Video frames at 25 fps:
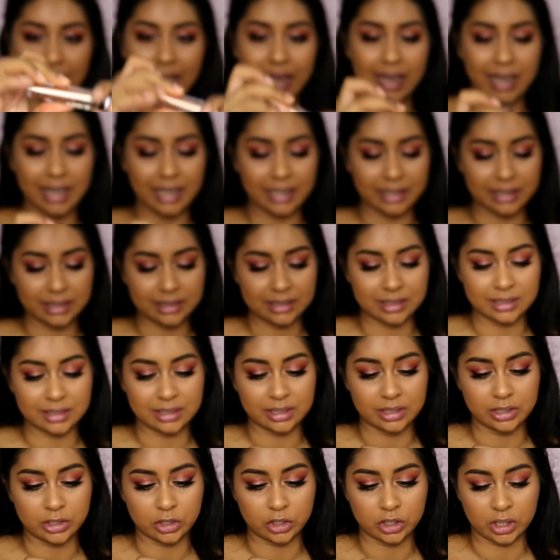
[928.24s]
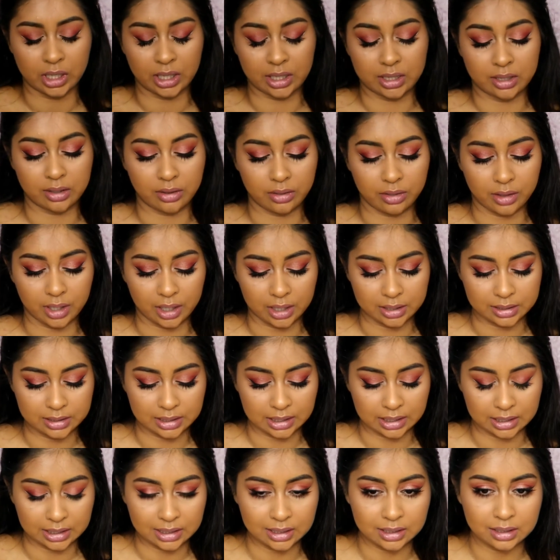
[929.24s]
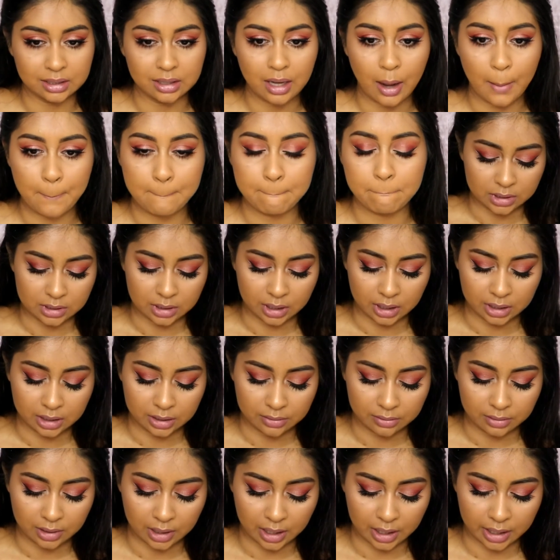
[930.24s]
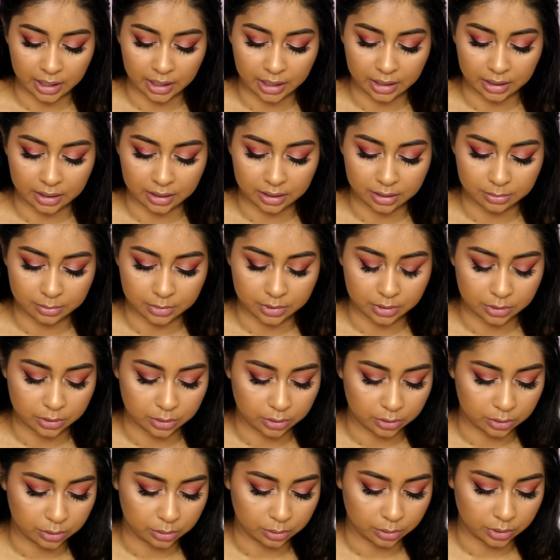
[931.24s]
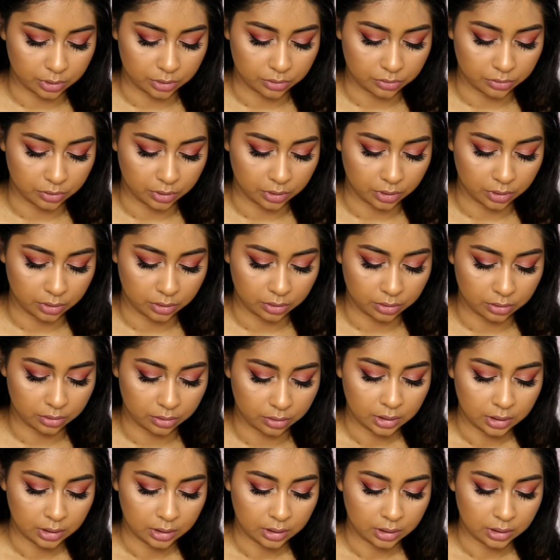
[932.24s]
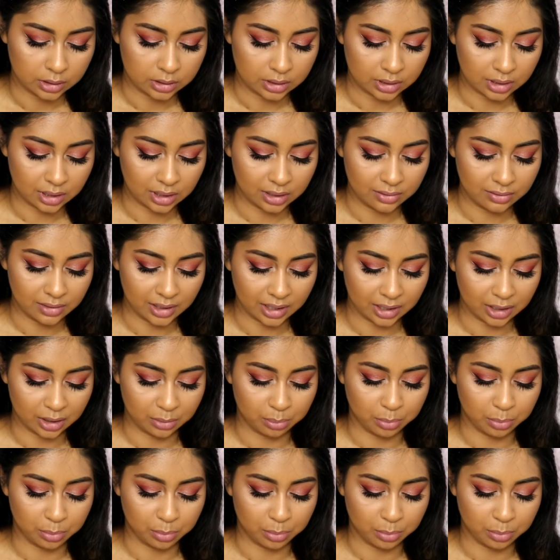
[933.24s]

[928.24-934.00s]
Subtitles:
and this is in the shade 13. It's kind of like, I'm going to do a swatch for you. It's kind of like a